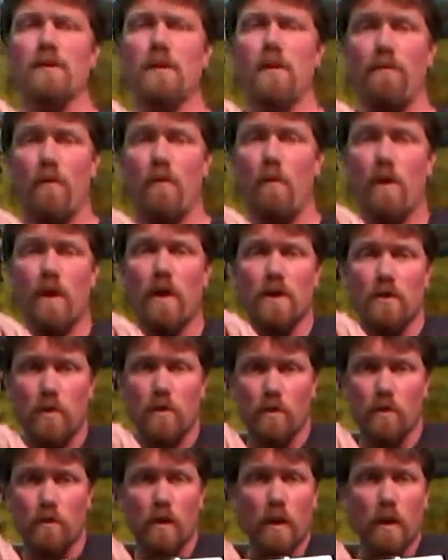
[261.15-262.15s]
So if you want to
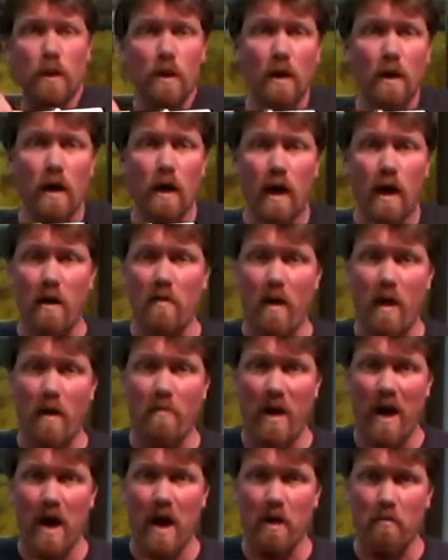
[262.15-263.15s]
do a
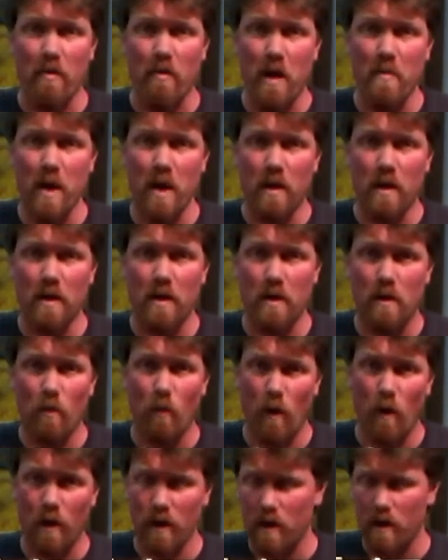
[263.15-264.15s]
panoramic
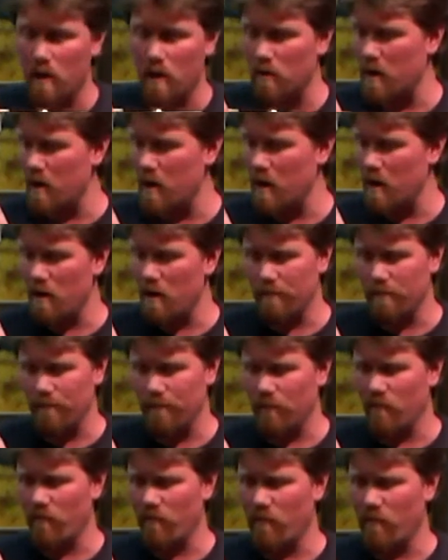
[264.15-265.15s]
watercolor here,
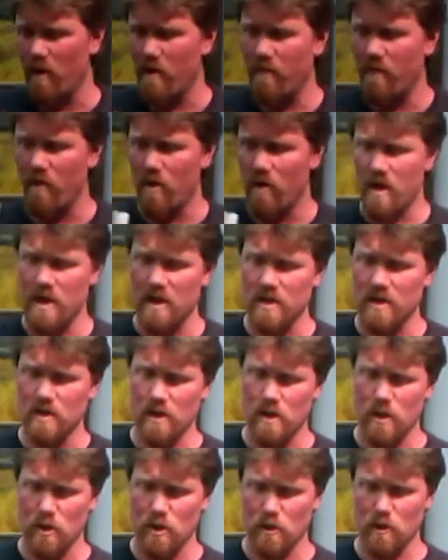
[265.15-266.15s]
very, very
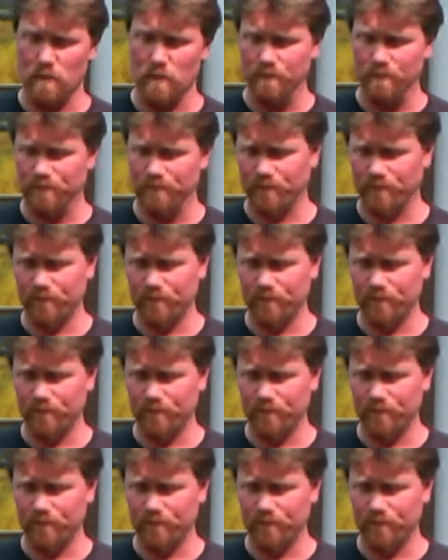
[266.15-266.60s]
easy to do.